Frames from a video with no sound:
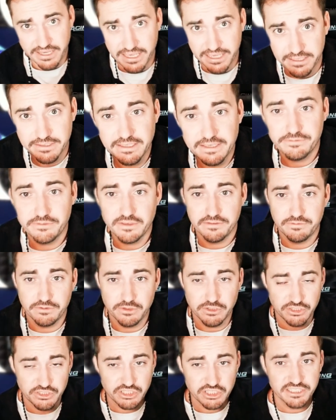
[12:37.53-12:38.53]
If you're
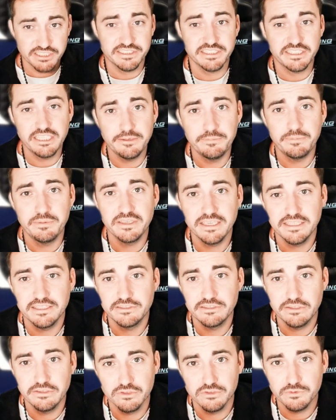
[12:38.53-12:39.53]
just keeping it to
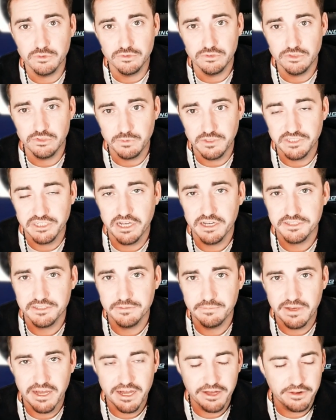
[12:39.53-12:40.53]
those folders we talked
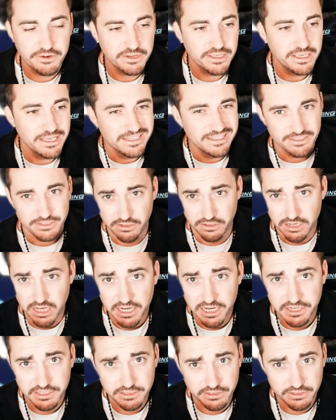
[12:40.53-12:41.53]
about, you're not
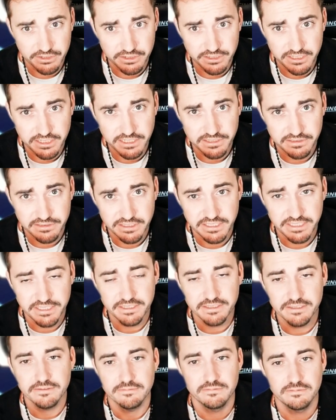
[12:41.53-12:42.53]
gonna hurt anything.
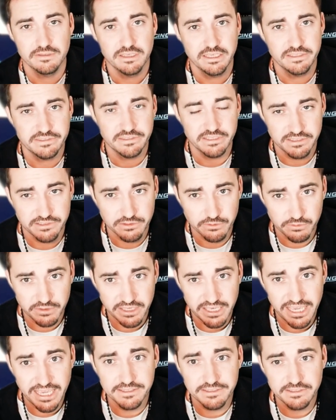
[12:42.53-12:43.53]
It's okay
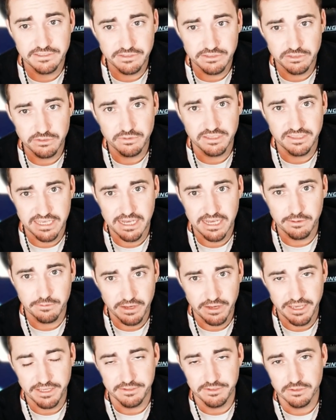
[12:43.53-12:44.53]
to do it that way.
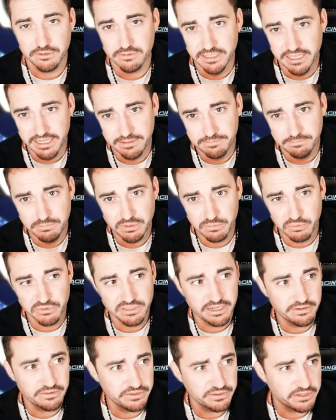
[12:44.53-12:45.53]
Don't let people down in the
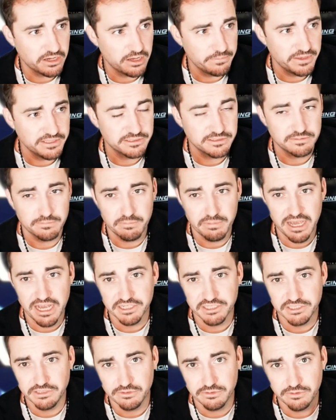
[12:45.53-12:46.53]
comments bash
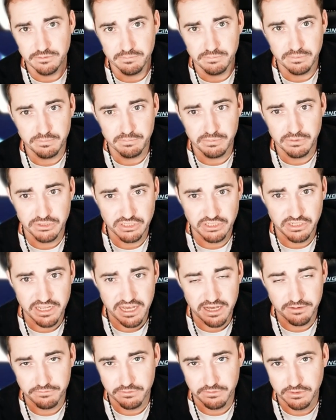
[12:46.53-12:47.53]
you and put you down
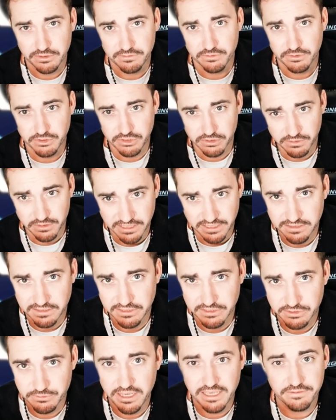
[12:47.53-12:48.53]
for doing it this
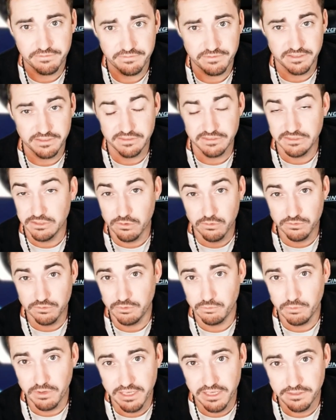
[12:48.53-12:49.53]
way if this is the only
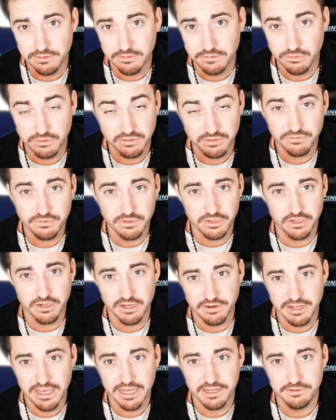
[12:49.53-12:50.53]
way you can figure out how
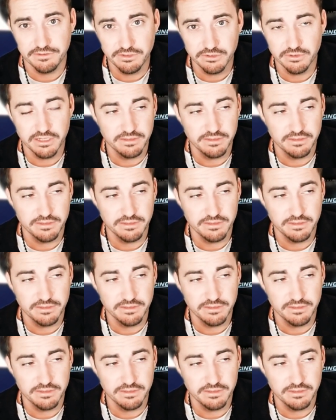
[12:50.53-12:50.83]
to do it.